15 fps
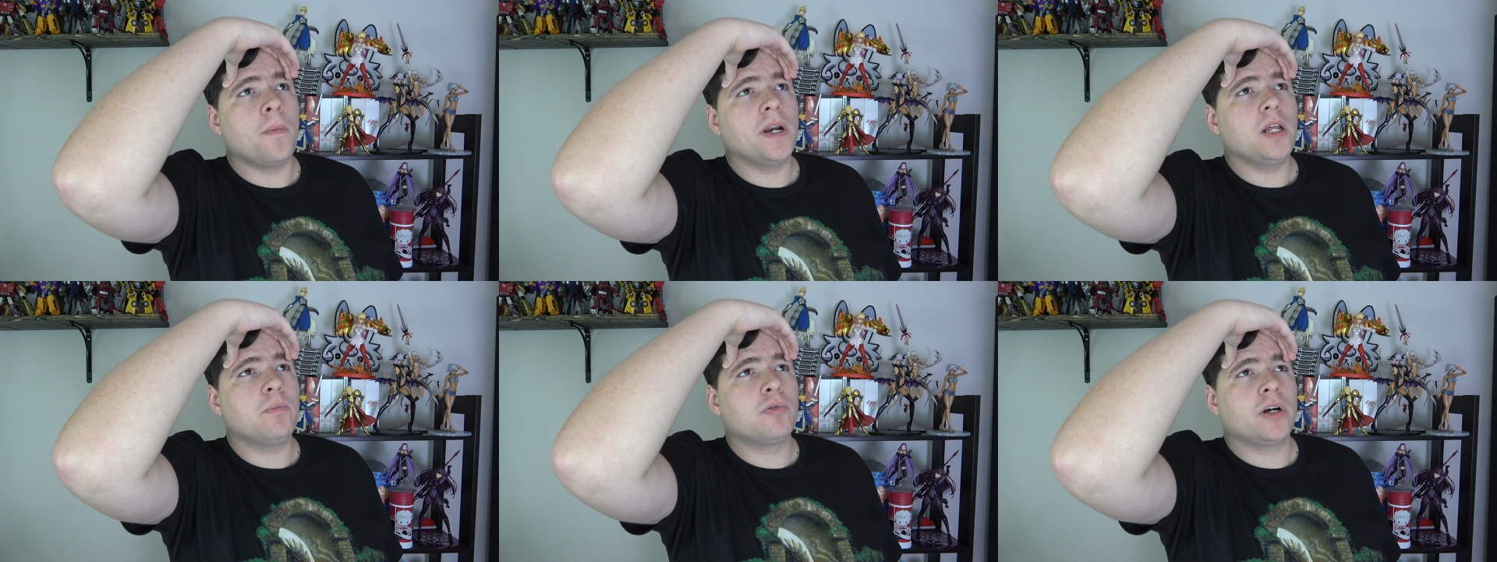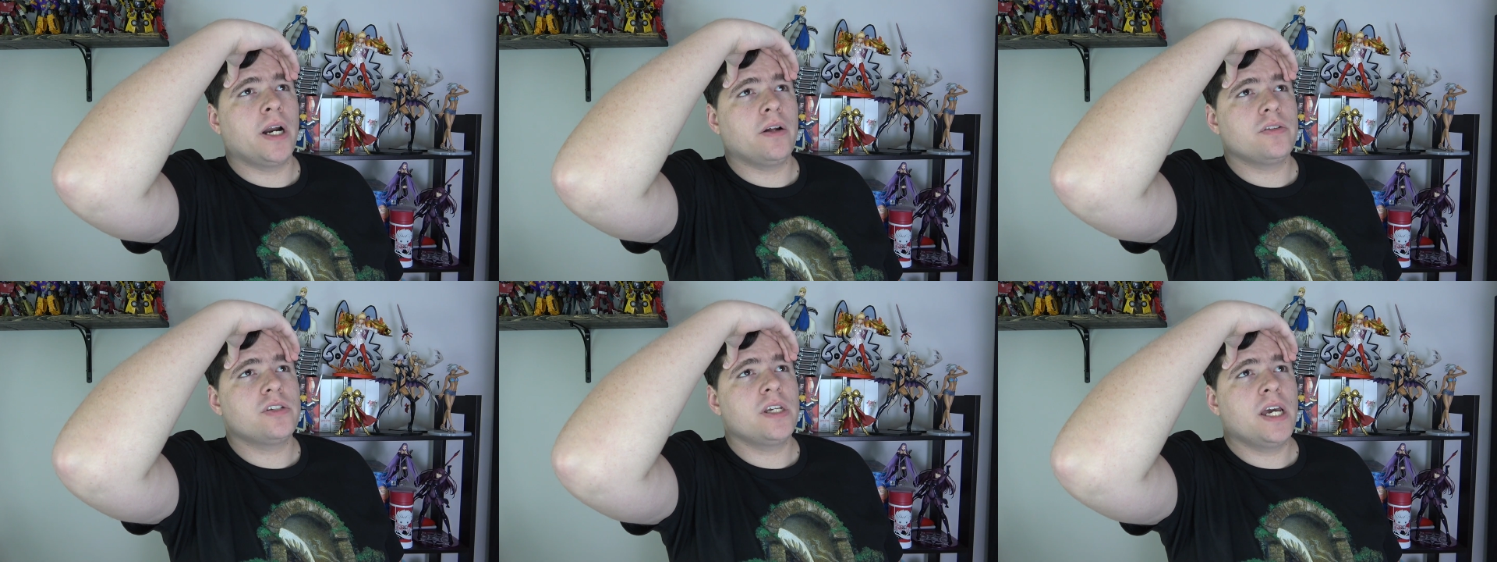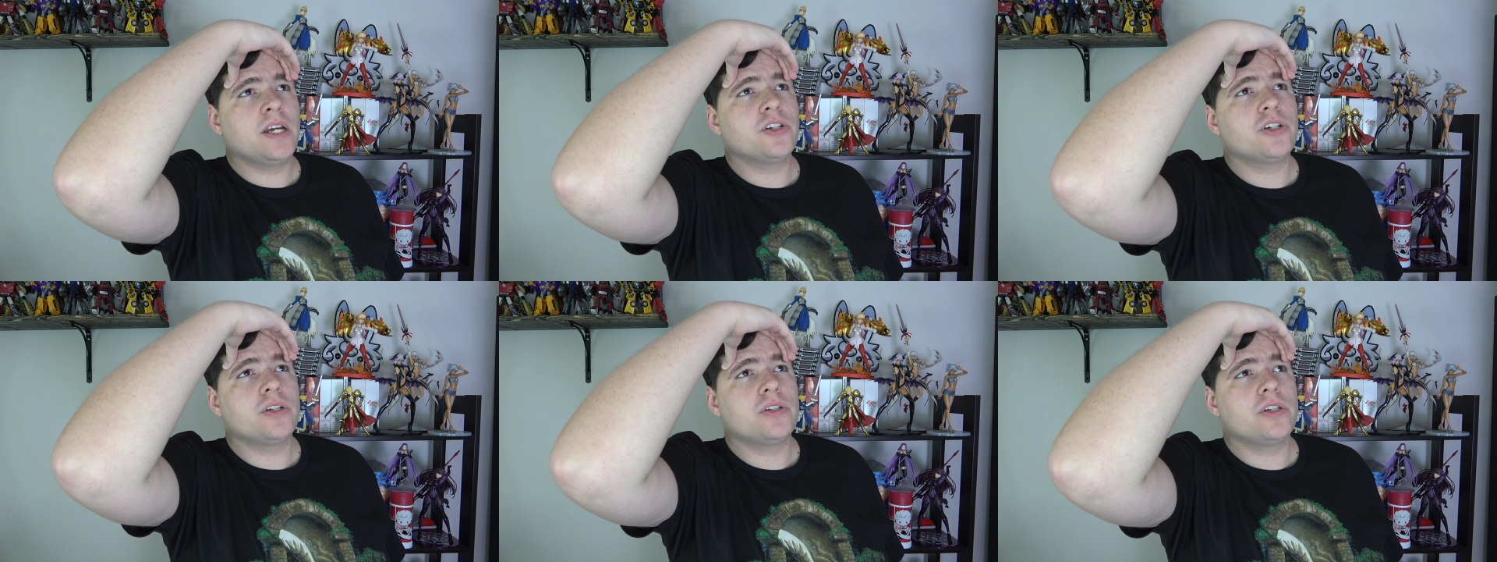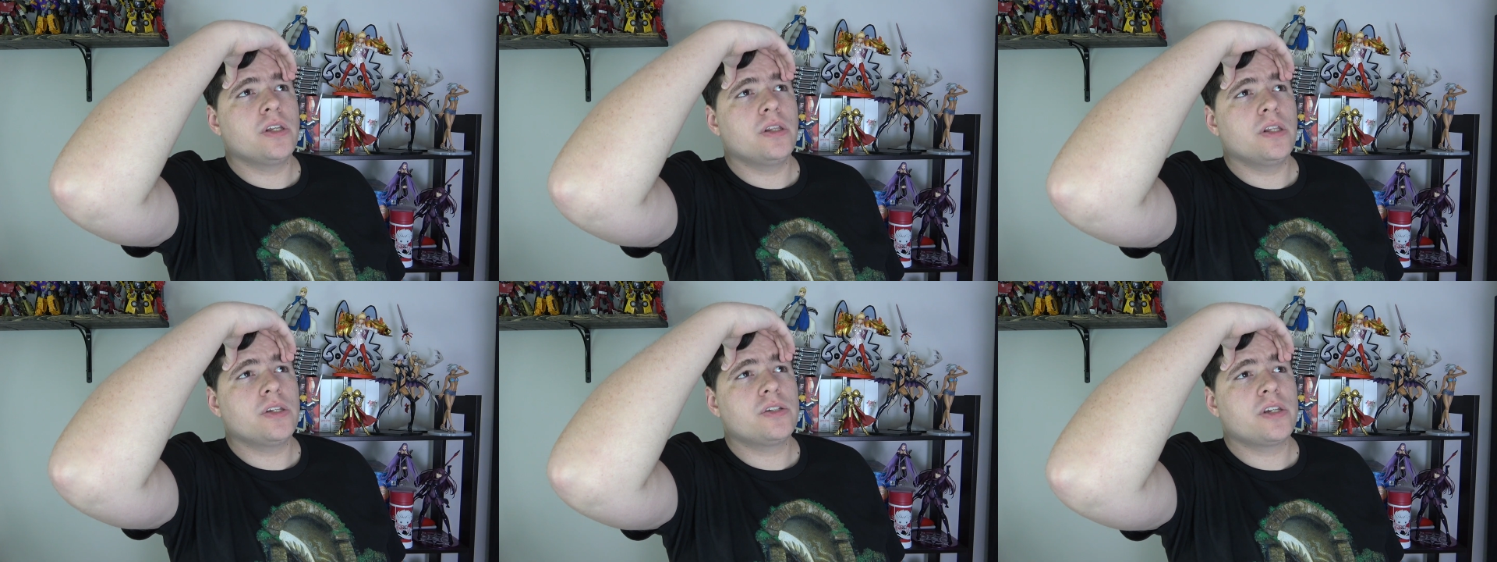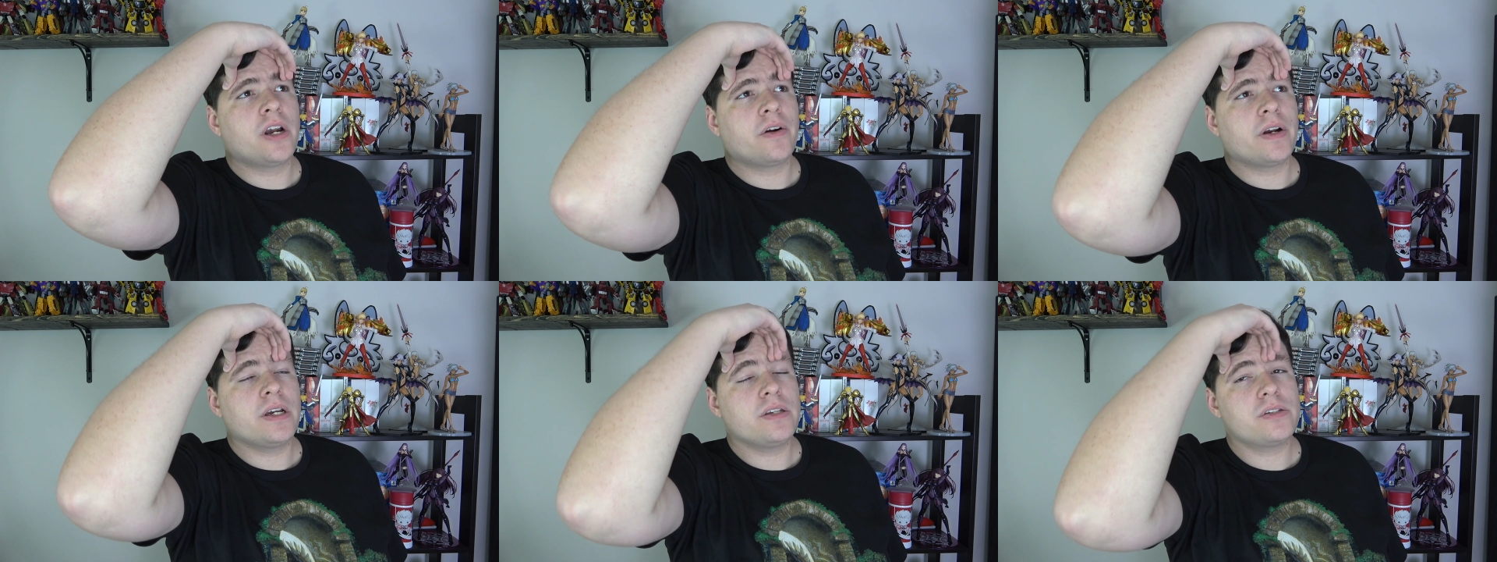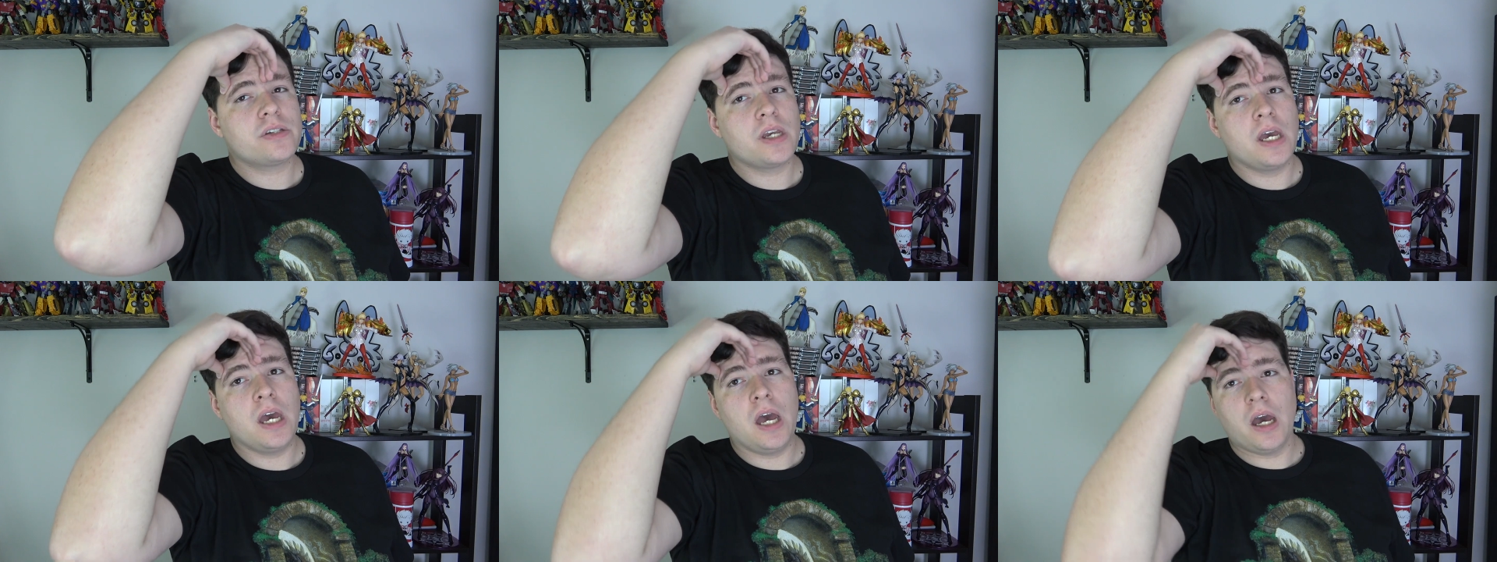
many pronunciations in this series.